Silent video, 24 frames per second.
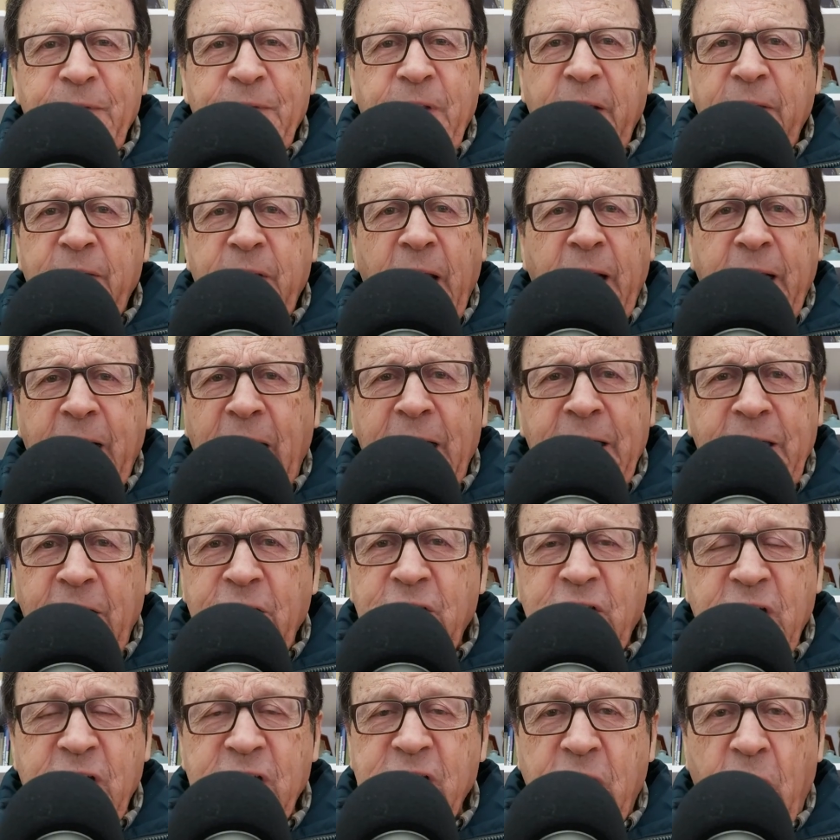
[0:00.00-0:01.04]
that they
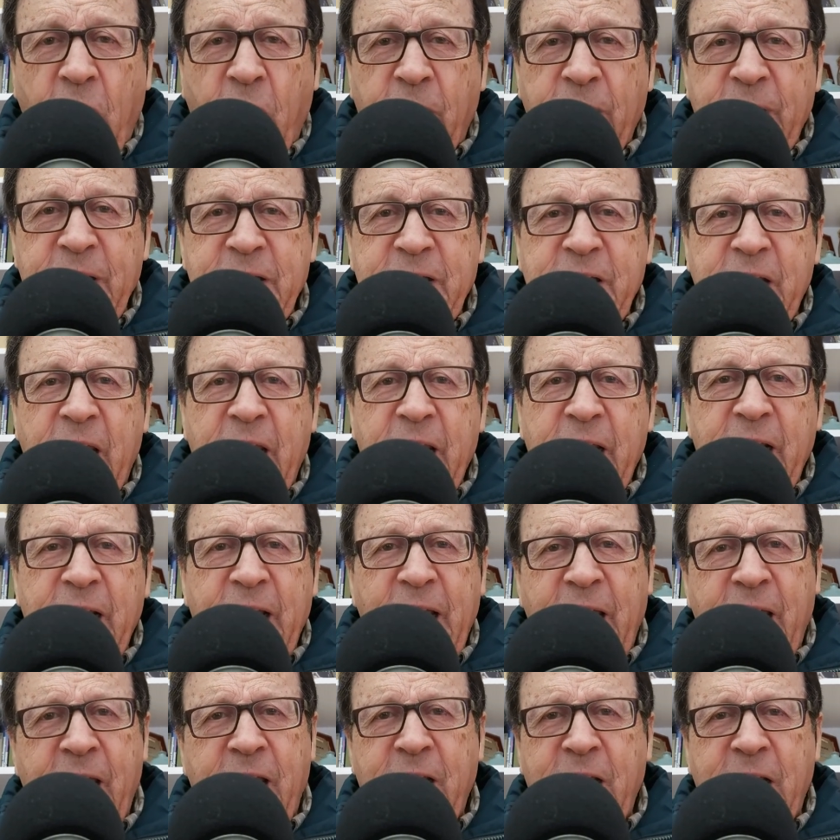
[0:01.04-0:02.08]
cannot just go and say,
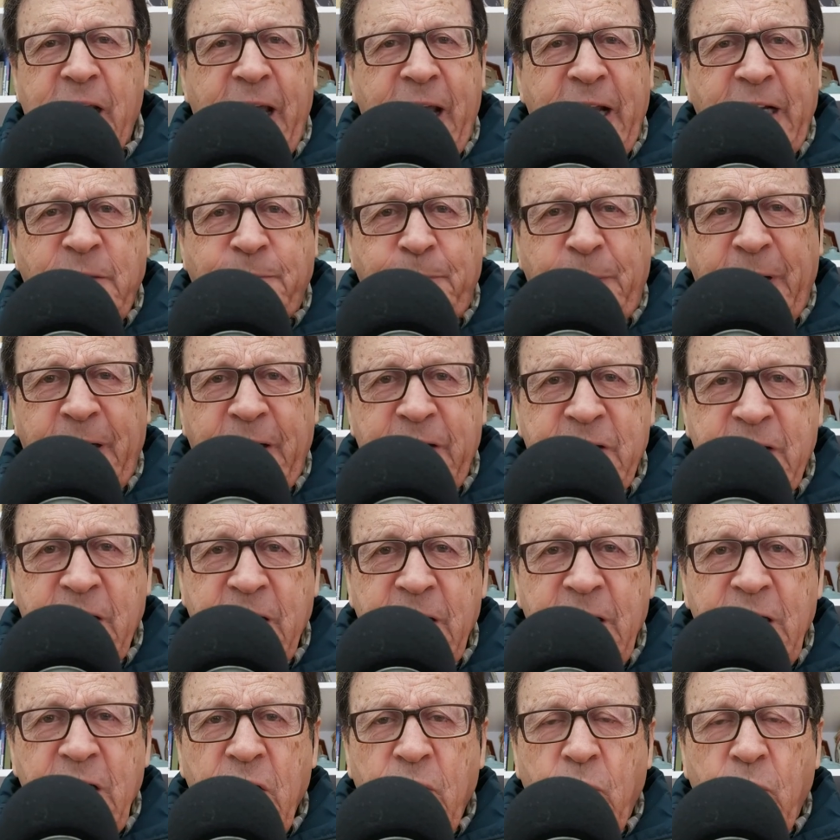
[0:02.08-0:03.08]
hey, experts,